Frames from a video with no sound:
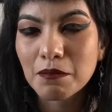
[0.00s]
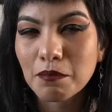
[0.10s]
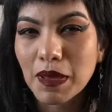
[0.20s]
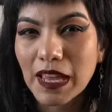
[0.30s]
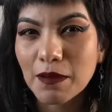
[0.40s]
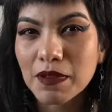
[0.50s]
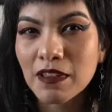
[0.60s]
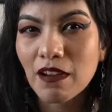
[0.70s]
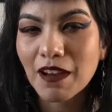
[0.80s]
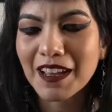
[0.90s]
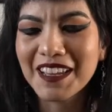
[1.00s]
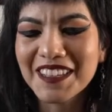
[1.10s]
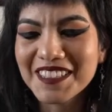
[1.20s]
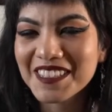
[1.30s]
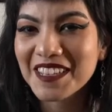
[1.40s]
Maybe
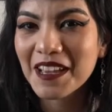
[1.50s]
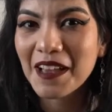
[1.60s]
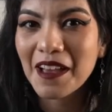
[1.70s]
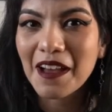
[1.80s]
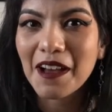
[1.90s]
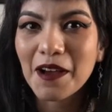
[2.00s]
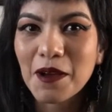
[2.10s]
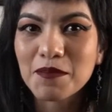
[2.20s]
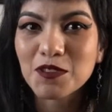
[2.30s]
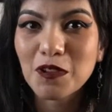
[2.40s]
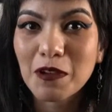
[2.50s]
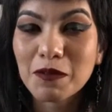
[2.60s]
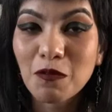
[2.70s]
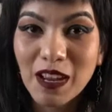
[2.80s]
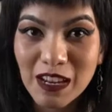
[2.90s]
August. So I've
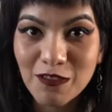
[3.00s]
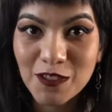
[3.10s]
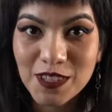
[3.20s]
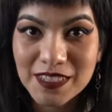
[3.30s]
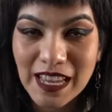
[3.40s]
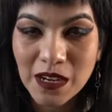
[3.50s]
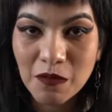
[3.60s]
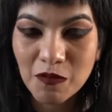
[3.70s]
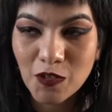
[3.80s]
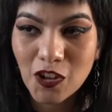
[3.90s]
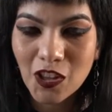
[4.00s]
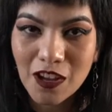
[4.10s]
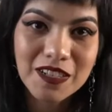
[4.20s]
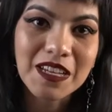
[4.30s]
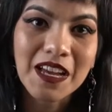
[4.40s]
been waiting for this item for a
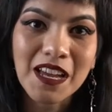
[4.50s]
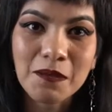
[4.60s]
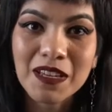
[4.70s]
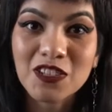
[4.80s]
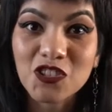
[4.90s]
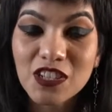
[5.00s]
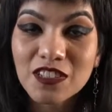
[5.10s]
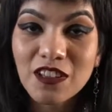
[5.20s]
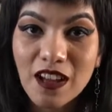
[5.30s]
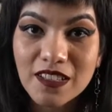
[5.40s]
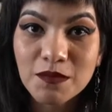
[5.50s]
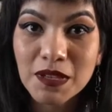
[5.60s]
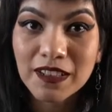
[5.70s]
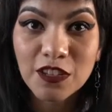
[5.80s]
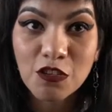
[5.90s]
long time. It just got to
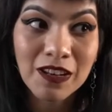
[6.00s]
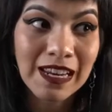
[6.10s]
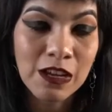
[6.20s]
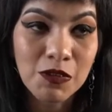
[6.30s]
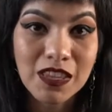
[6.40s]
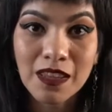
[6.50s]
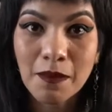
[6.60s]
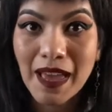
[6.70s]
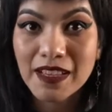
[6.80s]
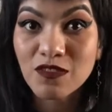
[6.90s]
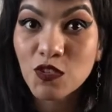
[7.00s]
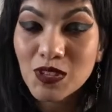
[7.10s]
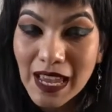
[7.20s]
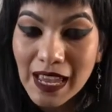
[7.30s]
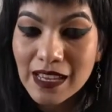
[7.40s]
me literally within the past few
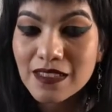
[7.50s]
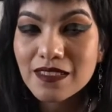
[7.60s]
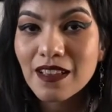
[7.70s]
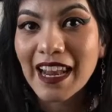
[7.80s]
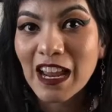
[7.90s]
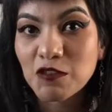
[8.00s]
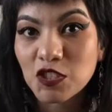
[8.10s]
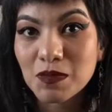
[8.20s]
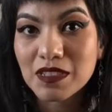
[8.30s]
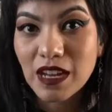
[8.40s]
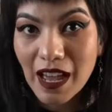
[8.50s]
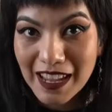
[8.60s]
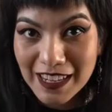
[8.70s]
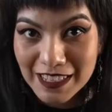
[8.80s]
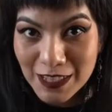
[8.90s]
days, and I've just been
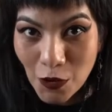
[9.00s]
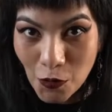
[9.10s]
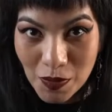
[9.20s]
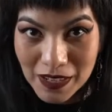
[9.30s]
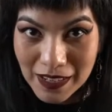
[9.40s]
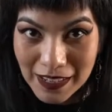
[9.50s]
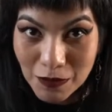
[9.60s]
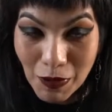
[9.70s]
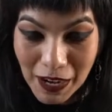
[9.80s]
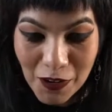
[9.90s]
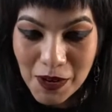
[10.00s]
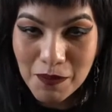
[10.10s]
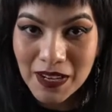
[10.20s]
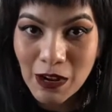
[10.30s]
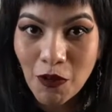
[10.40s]
dying to open it and wear it,
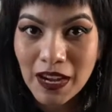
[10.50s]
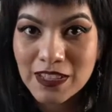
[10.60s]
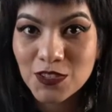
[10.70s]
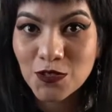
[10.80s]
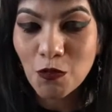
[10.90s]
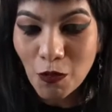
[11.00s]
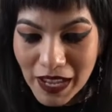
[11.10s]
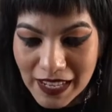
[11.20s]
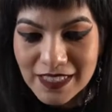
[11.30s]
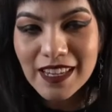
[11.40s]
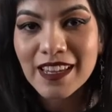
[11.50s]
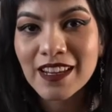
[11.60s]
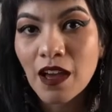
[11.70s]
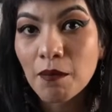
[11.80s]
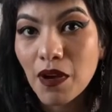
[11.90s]
but I wanted to wait
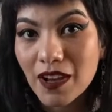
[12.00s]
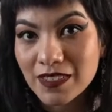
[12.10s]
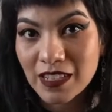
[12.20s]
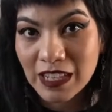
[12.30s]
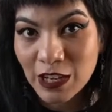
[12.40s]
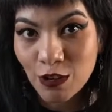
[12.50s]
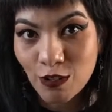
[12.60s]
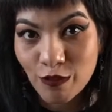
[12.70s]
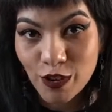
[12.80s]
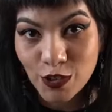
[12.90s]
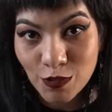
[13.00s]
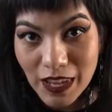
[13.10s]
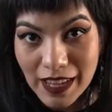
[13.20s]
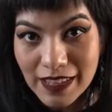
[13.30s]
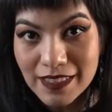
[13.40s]
and unbox it here for you
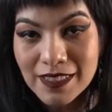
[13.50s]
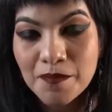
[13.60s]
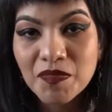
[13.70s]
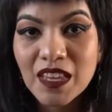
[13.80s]
guys.